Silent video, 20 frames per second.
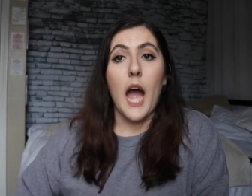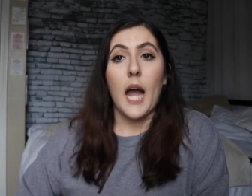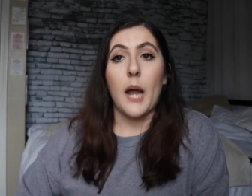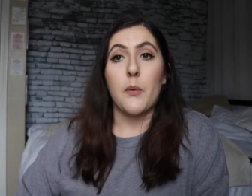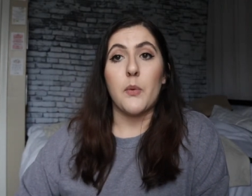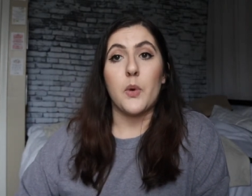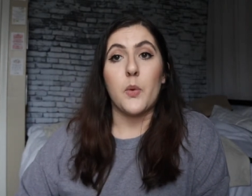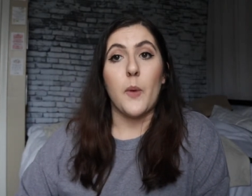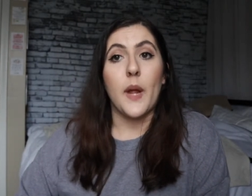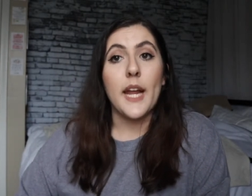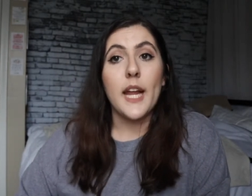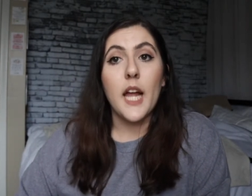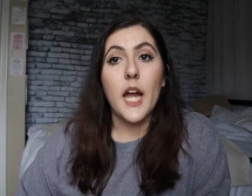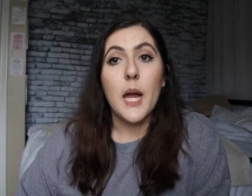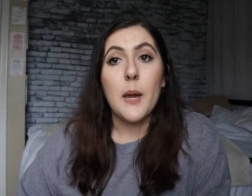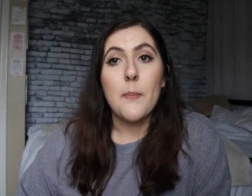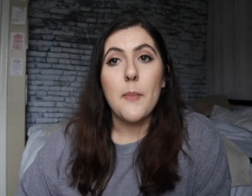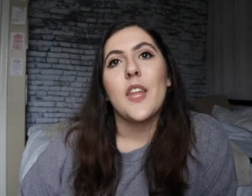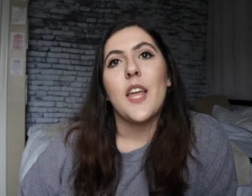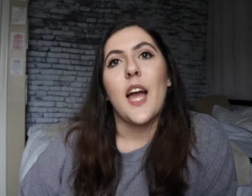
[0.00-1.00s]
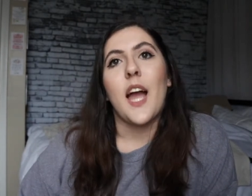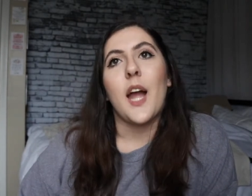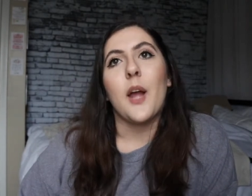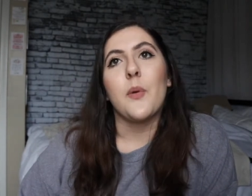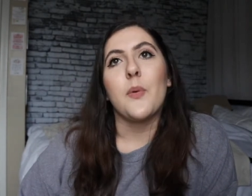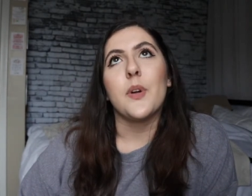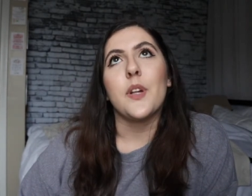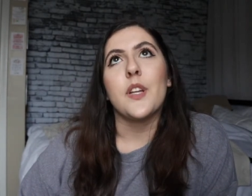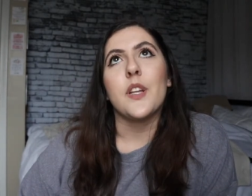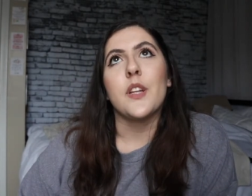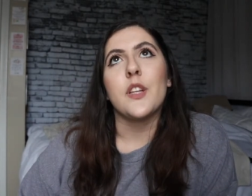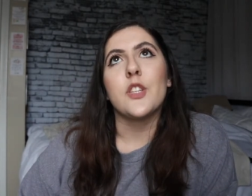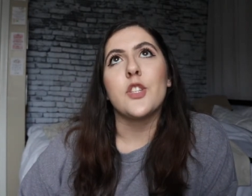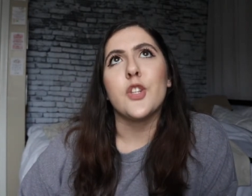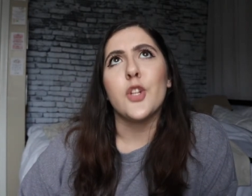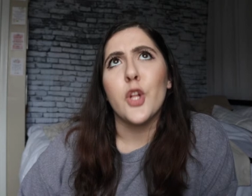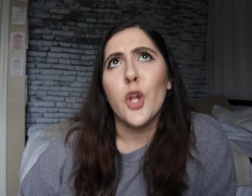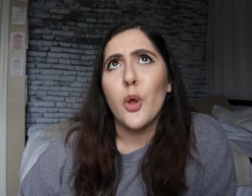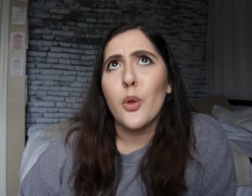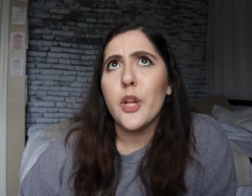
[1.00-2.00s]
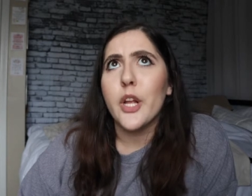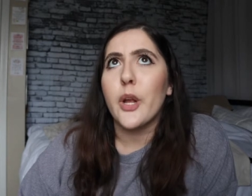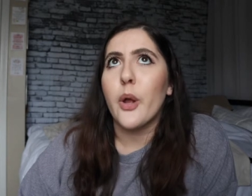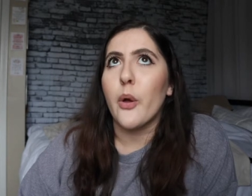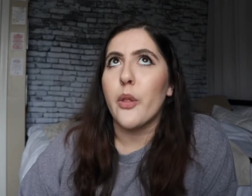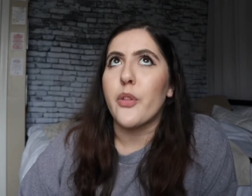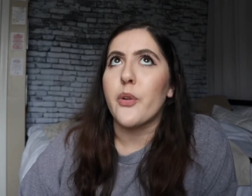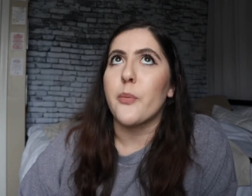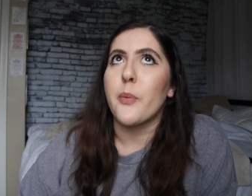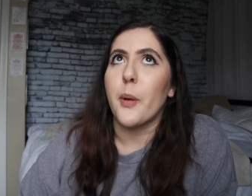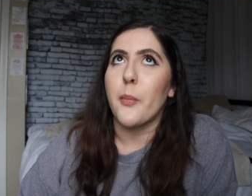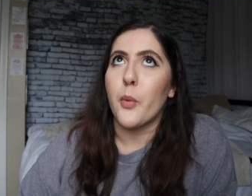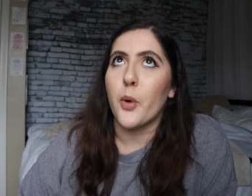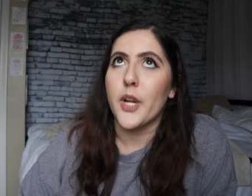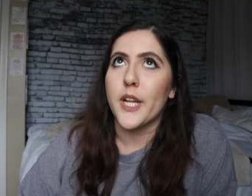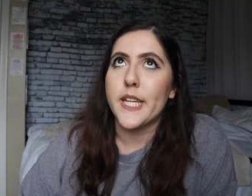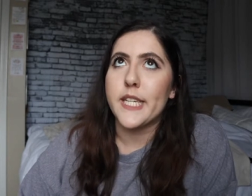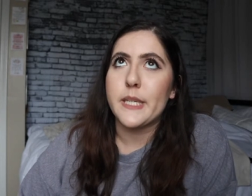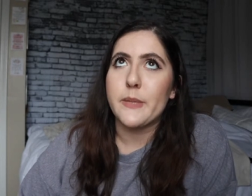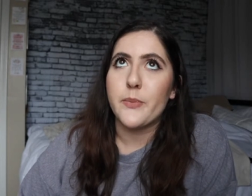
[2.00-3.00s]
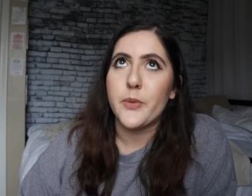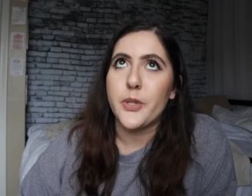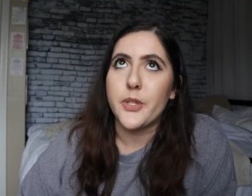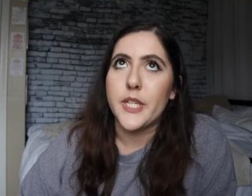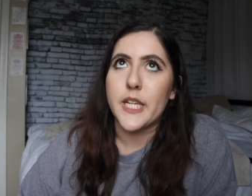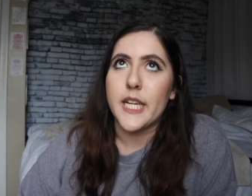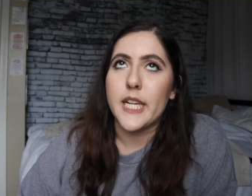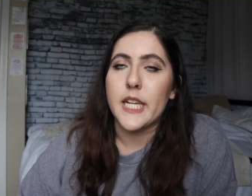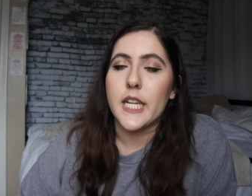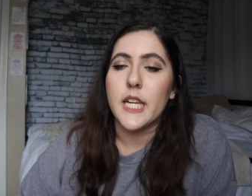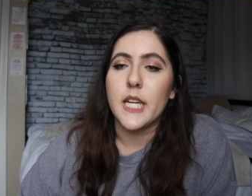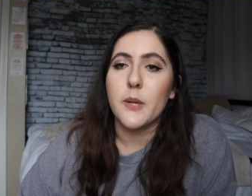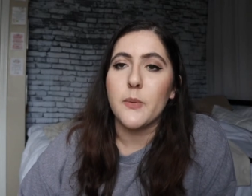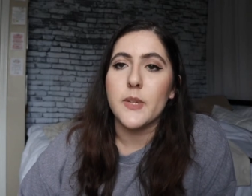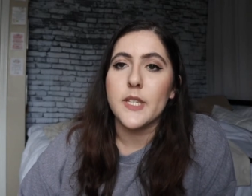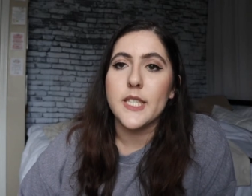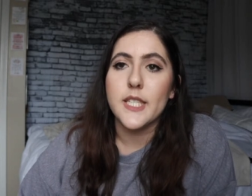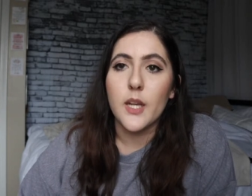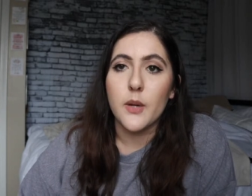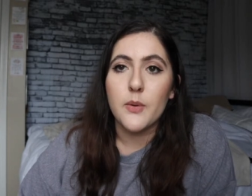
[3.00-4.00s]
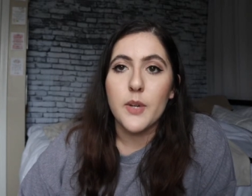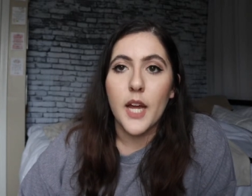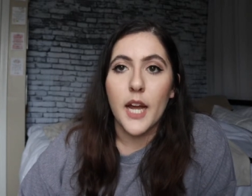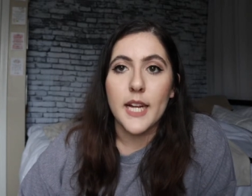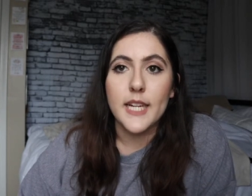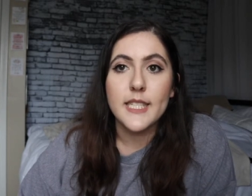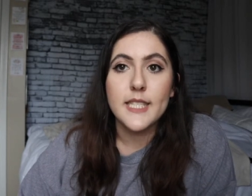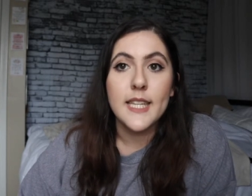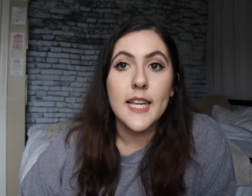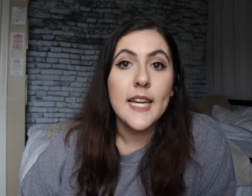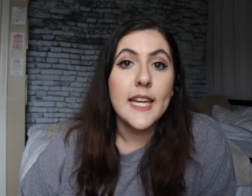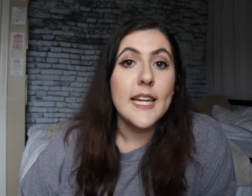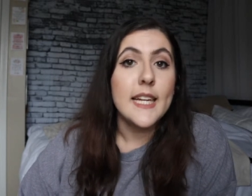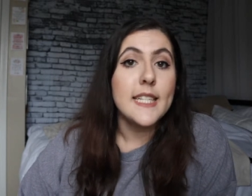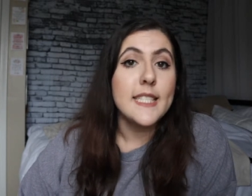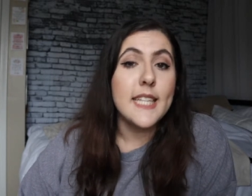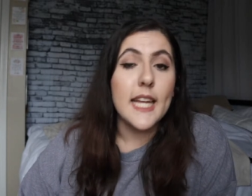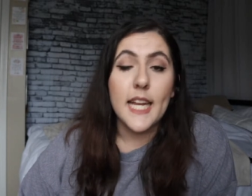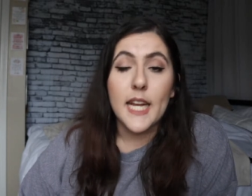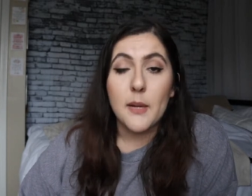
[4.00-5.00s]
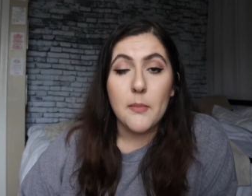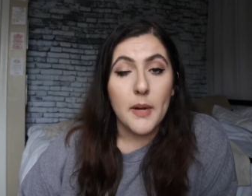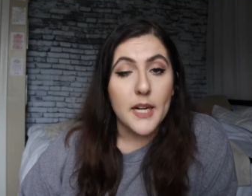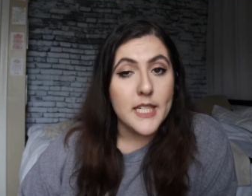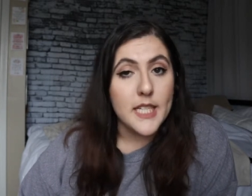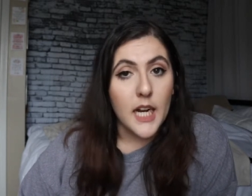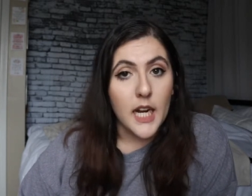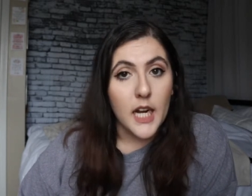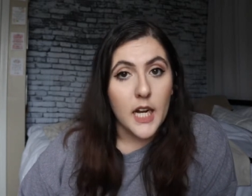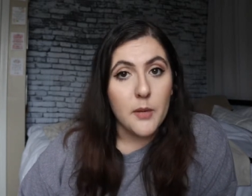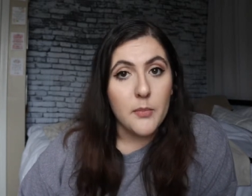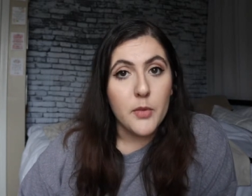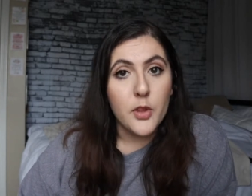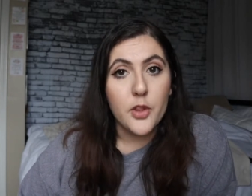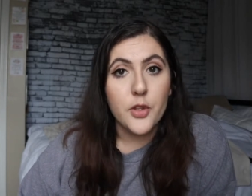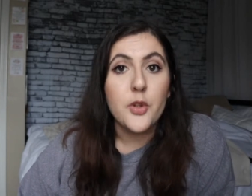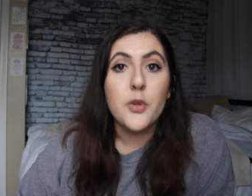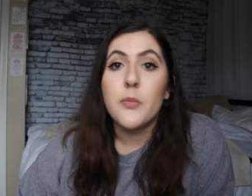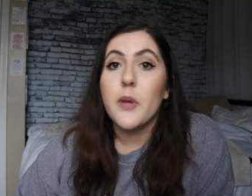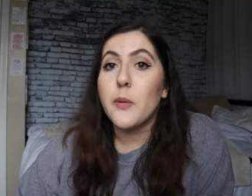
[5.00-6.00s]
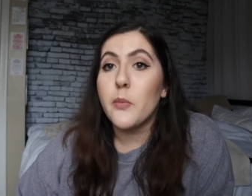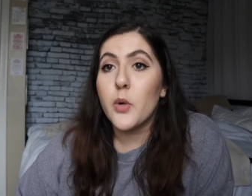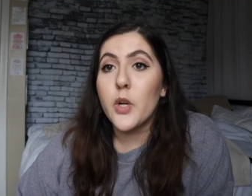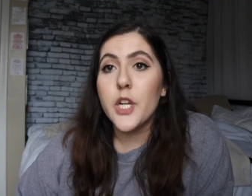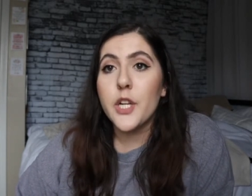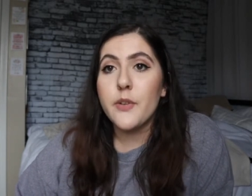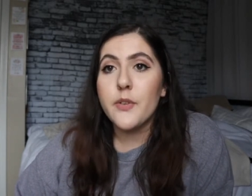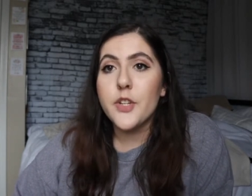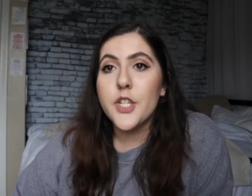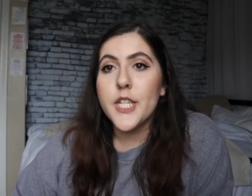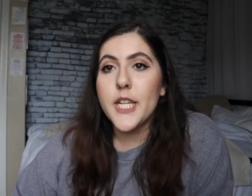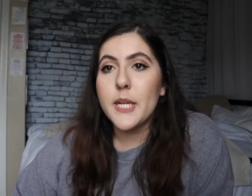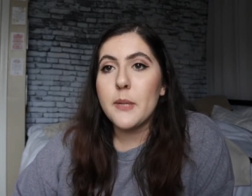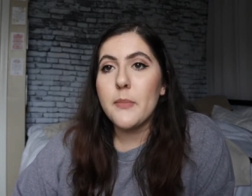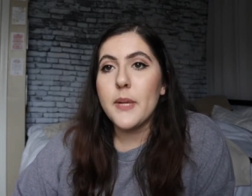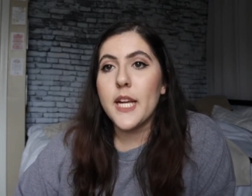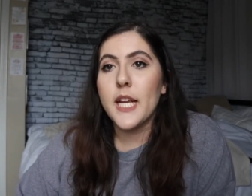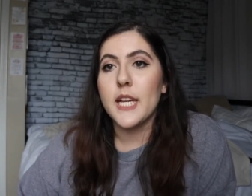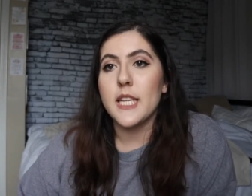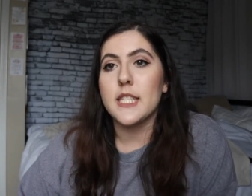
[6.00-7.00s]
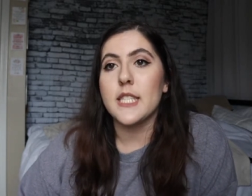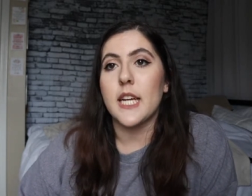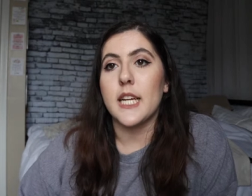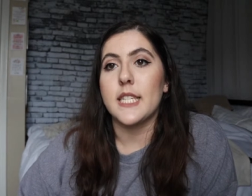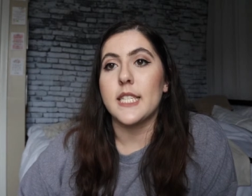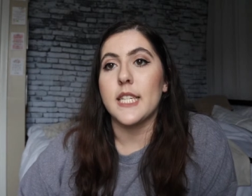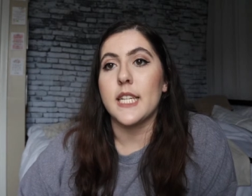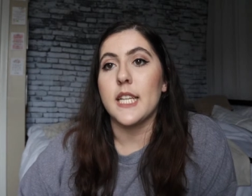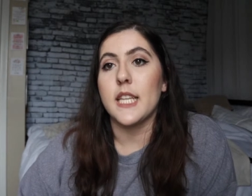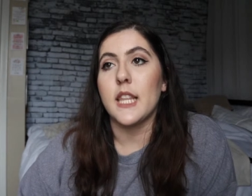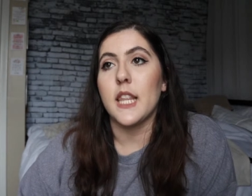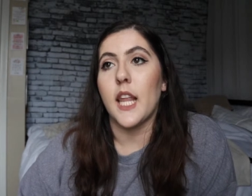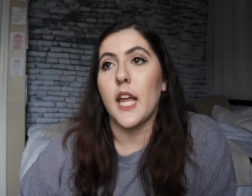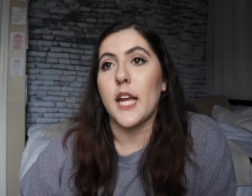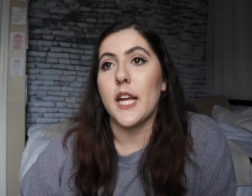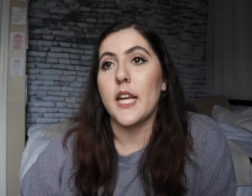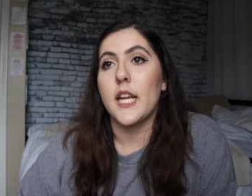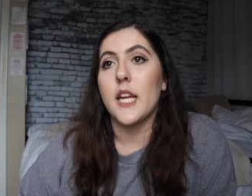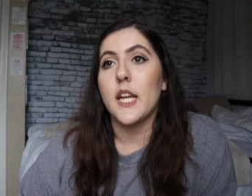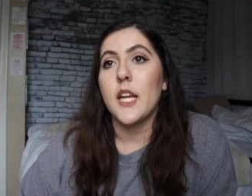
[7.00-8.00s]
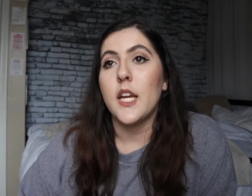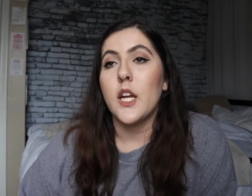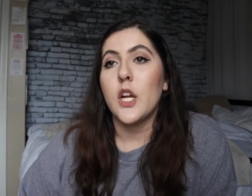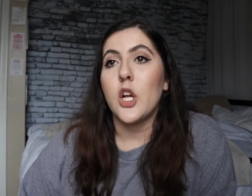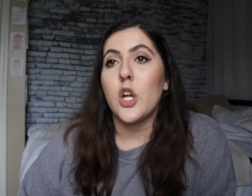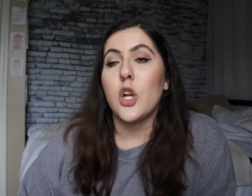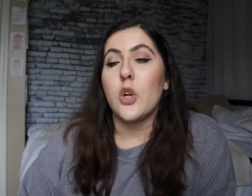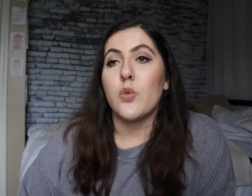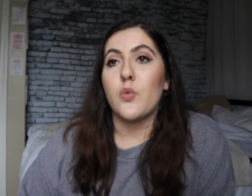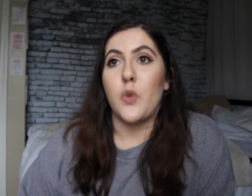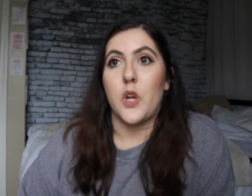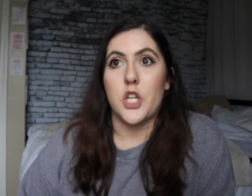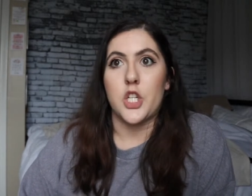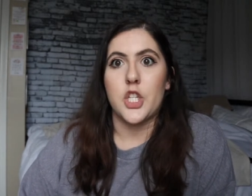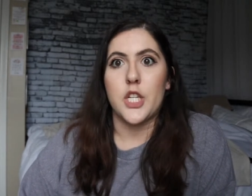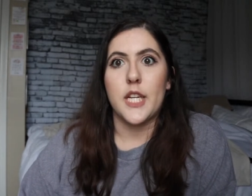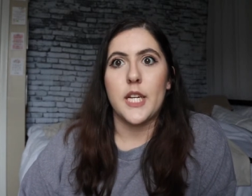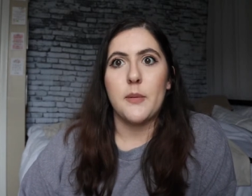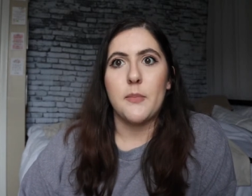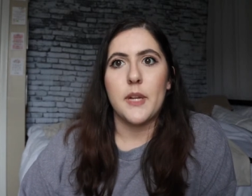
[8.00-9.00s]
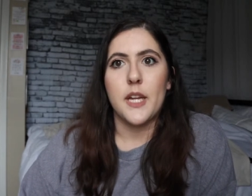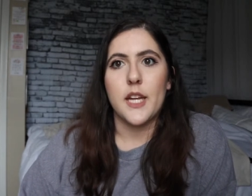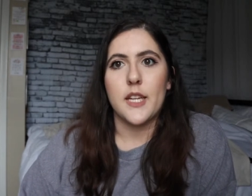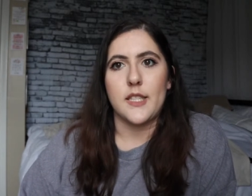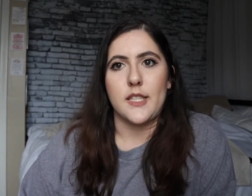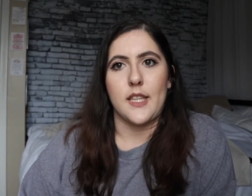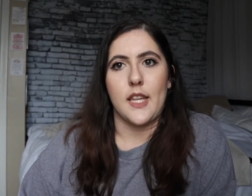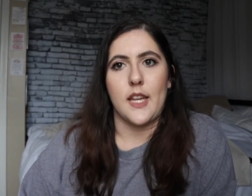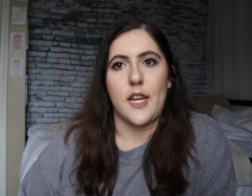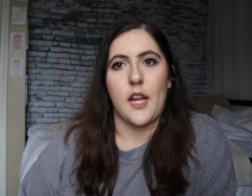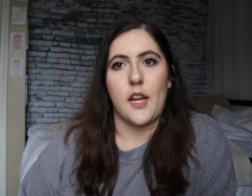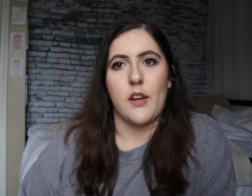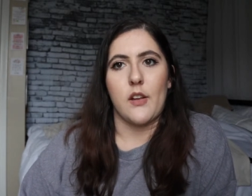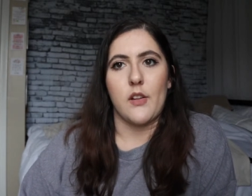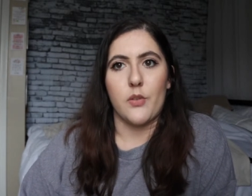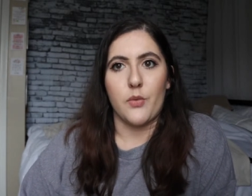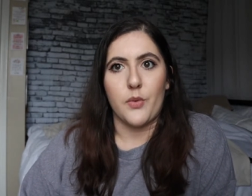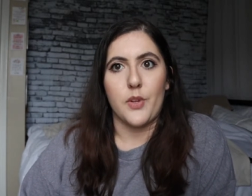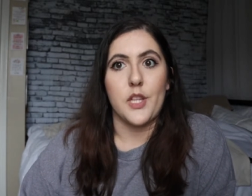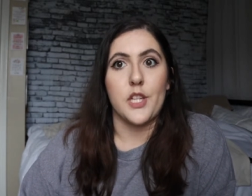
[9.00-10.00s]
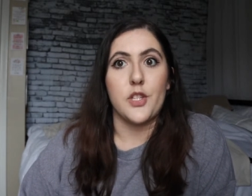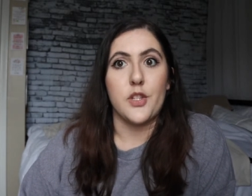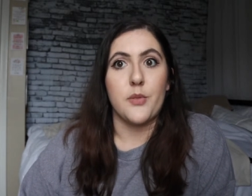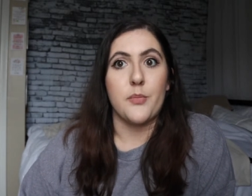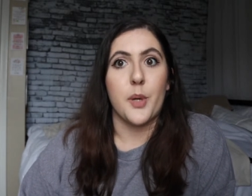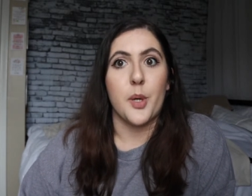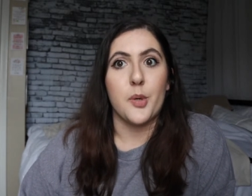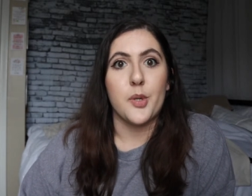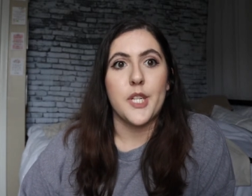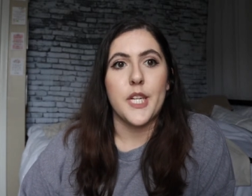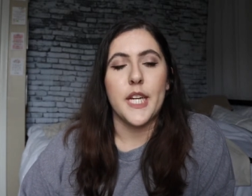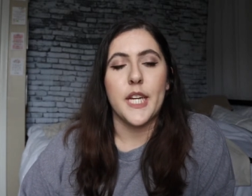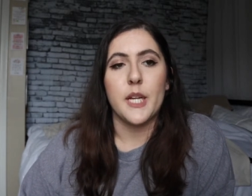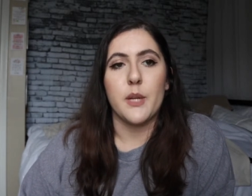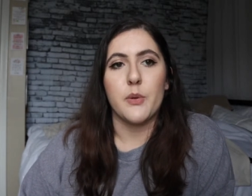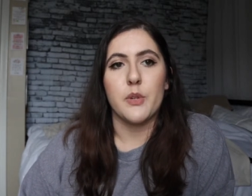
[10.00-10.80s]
I would wake up, I would slowly go through my morning routine, and it was so nice taking my time through my morning routine because I didn't like rushing because then I couldn't really do my routine.